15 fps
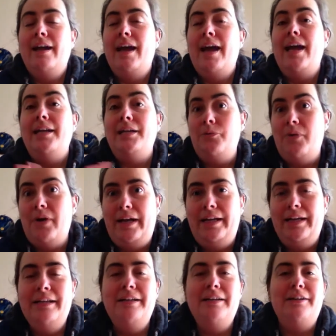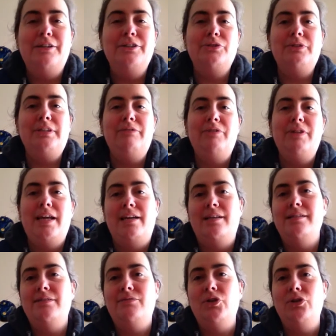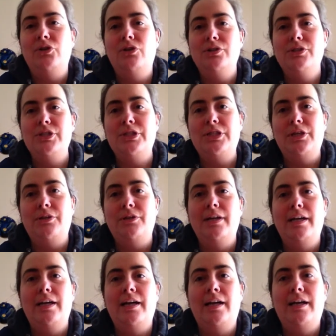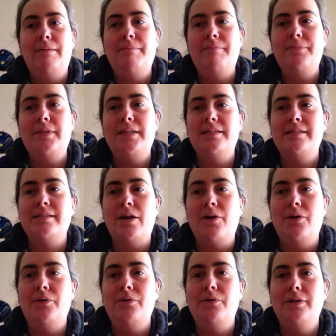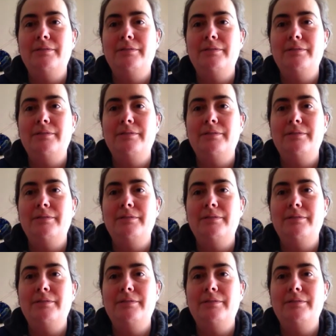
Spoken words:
anyway, I shall leave you there because I've got lots to do. So